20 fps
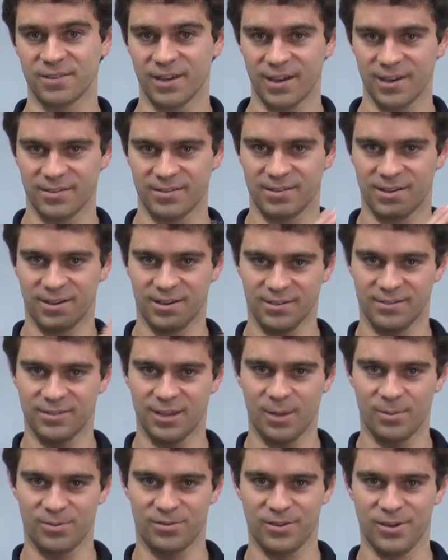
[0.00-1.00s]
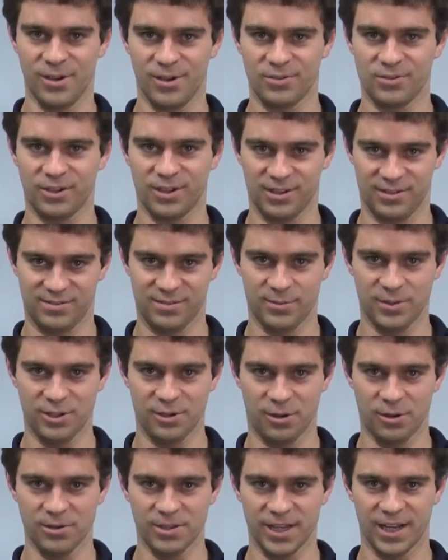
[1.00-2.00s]
the science concepts taught in some of
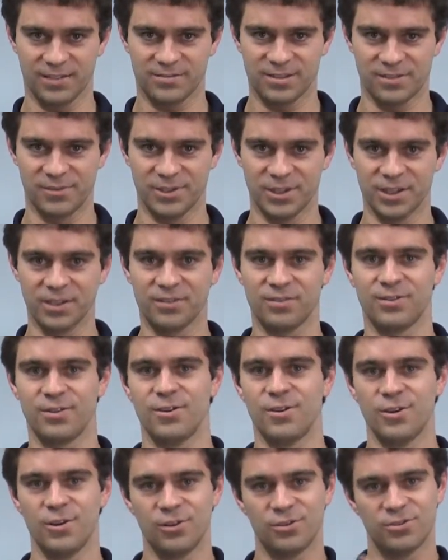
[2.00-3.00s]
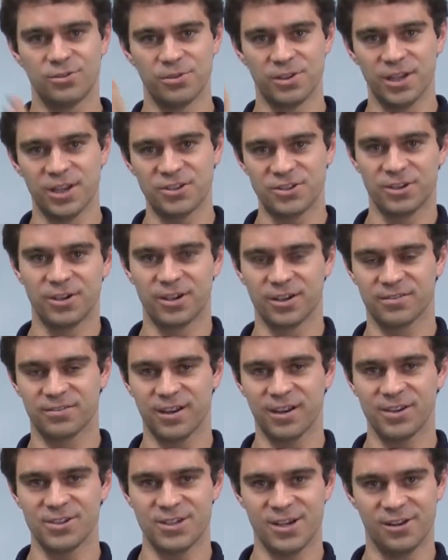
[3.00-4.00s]
the early activities to the engineering
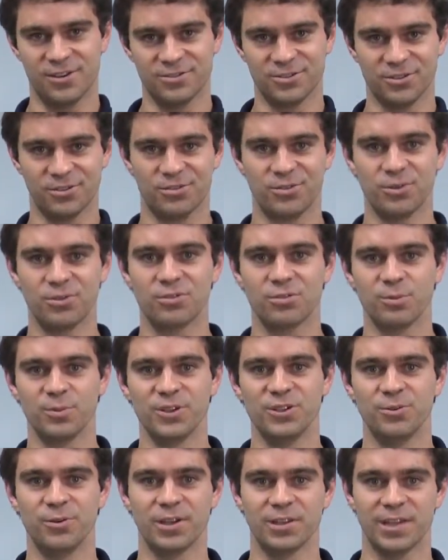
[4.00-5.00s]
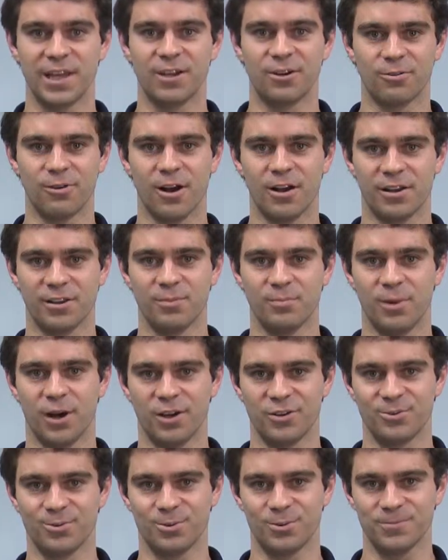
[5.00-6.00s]
design challenges students will be doing later on in the
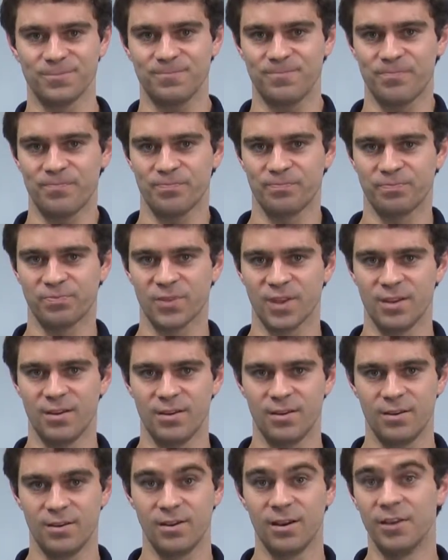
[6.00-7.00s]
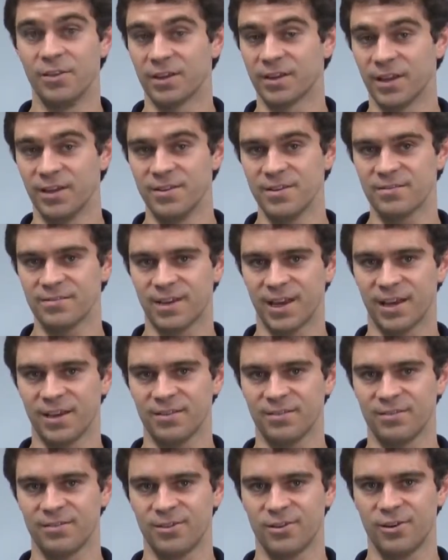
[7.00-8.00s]
module. In this
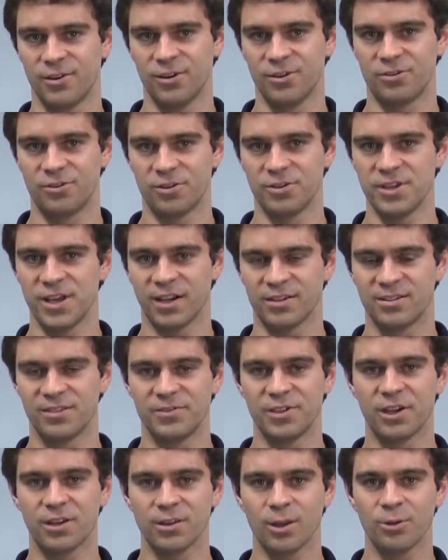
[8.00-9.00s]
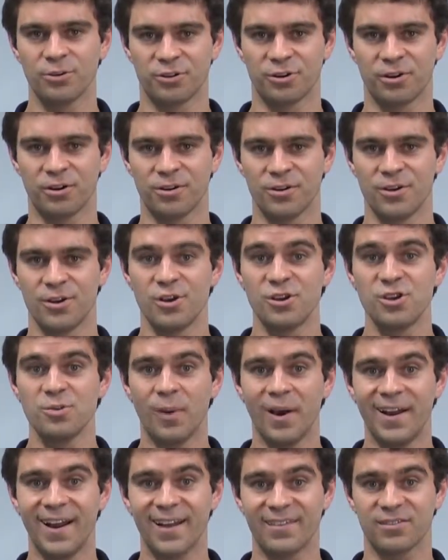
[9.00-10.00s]
case, during the activity closure, you
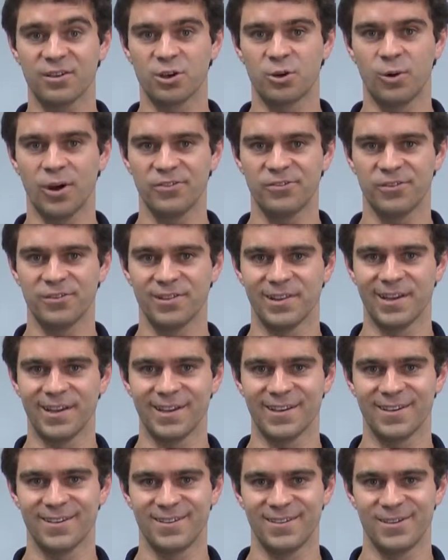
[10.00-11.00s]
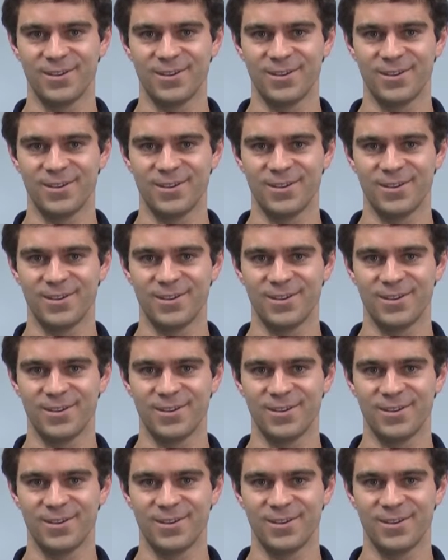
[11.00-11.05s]
might ask a question like,